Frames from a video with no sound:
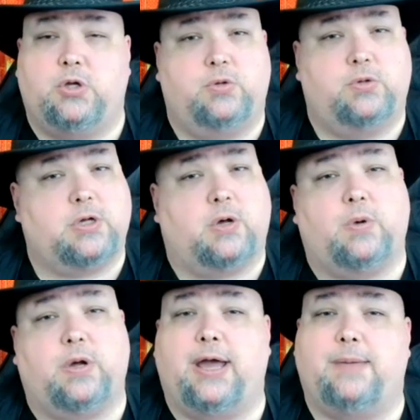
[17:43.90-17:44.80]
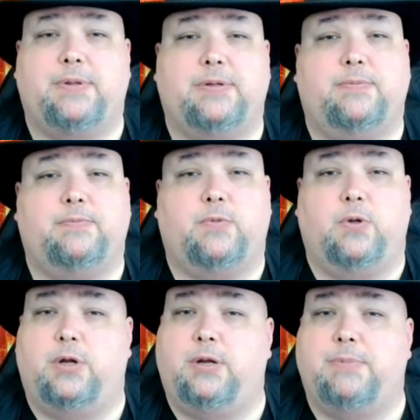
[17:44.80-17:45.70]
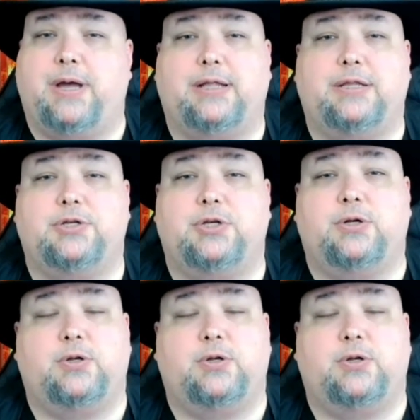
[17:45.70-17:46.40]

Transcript: you saw what happened, good and bad this year.